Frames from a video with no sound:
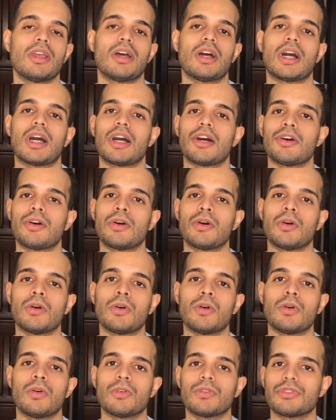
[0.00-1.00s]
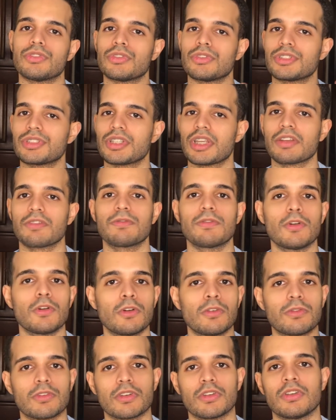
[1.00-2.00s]
how you're thankful
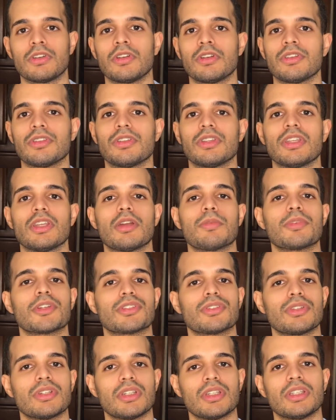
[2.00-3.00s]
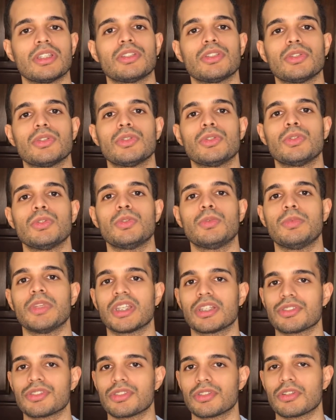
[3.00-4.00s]
for the opportunity to be
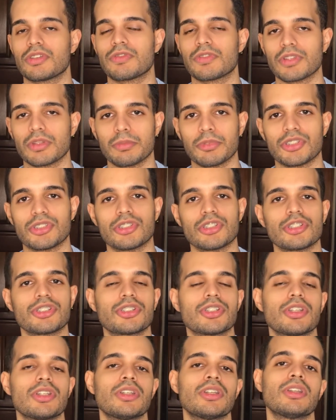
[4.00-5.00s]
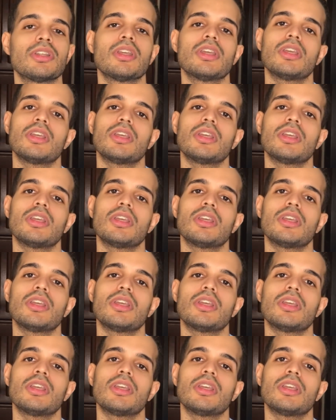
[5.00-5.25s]
considered for the position.